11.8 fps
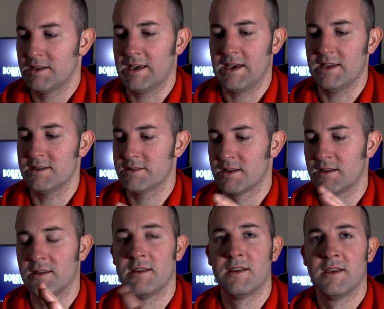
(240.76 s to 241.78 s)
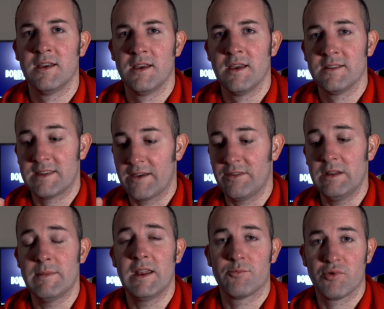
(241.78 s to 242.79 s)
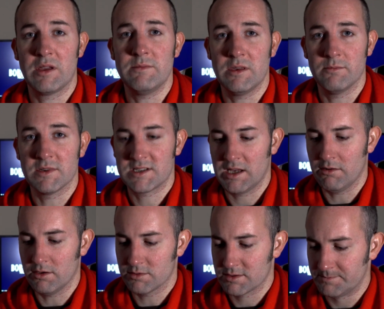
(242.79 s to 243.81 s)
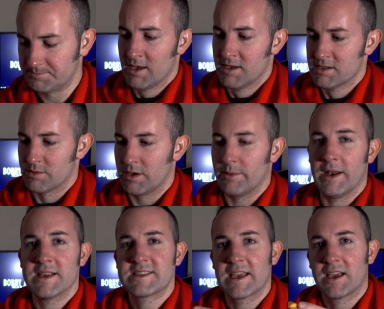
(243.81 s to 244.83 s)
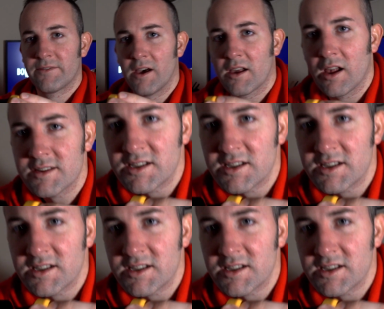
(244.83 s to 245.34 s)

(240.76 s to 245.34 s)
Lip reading: and definitely made of premium materials. So anyway, let's take a closer